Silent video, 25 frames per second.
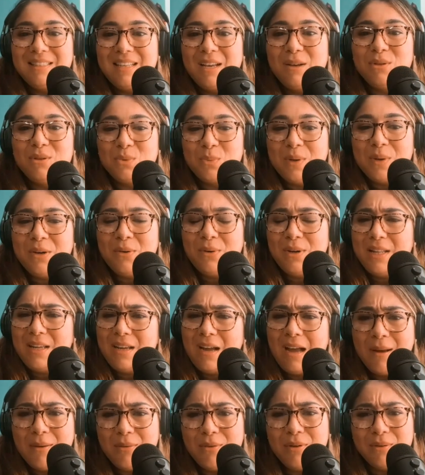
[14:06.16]
sounds weird. We're
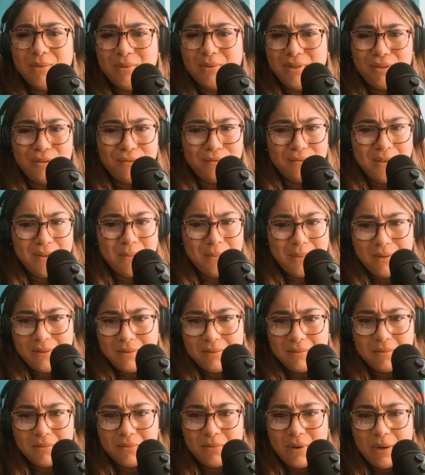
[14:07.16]
like, you're
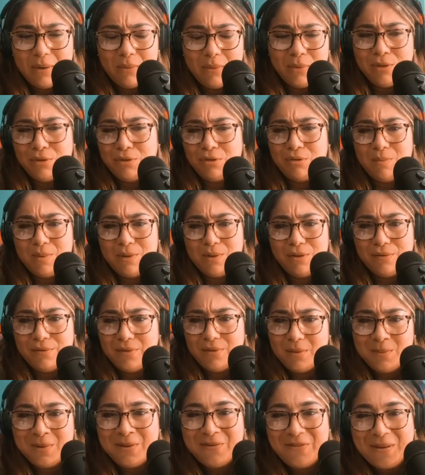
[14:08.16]
female. Why wouldn't you be a
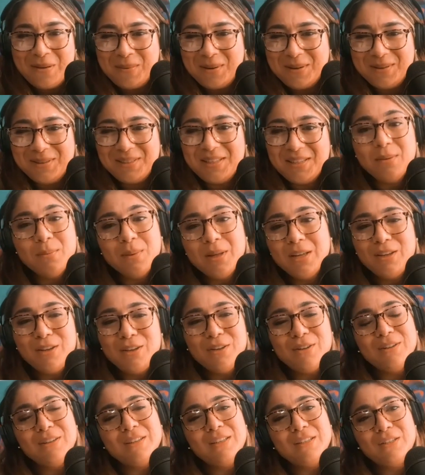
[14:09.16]
female feminine state? Like,
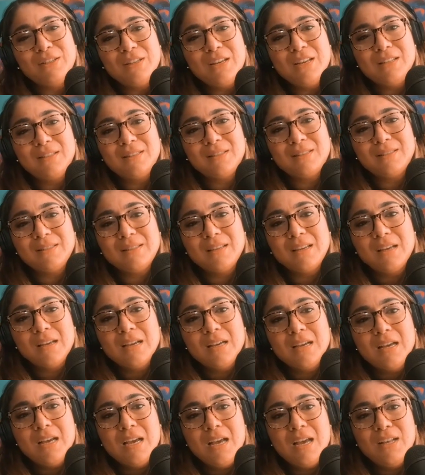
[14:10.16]
it's
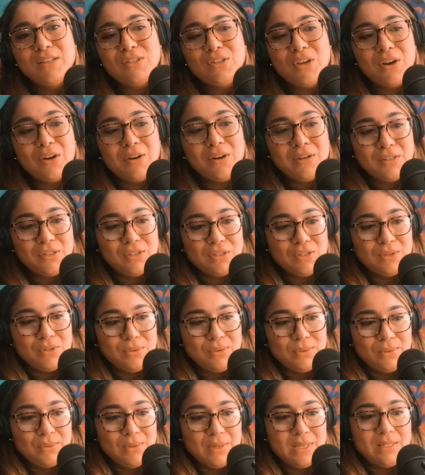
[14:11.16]
hard
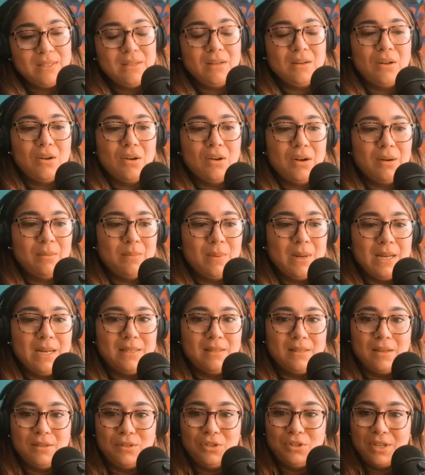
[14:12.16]
to. It's not hard, but
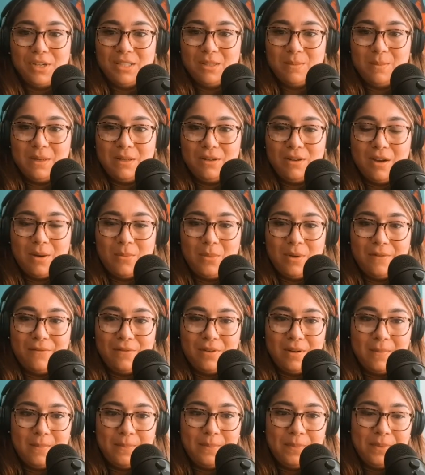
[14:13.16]
it's an adjustment coming
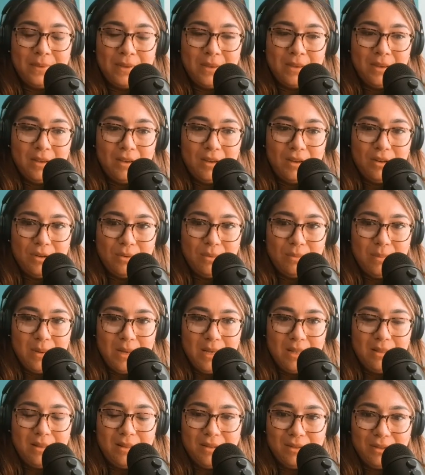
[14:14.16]
from,
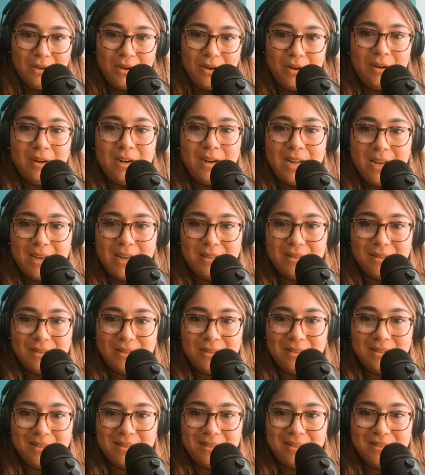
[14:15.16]
being this hard
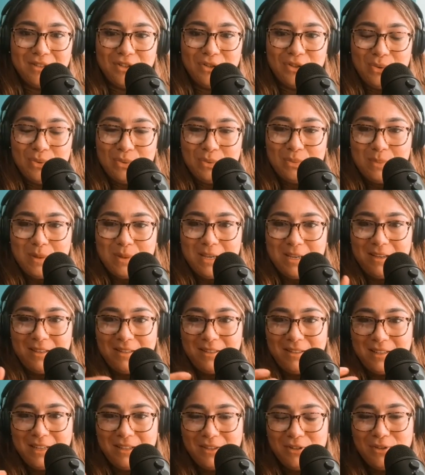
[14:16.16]
ass to
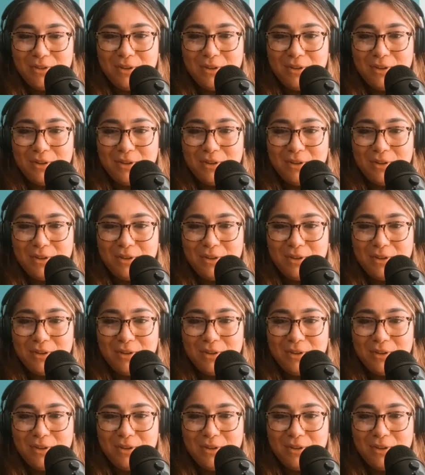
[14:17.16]
being like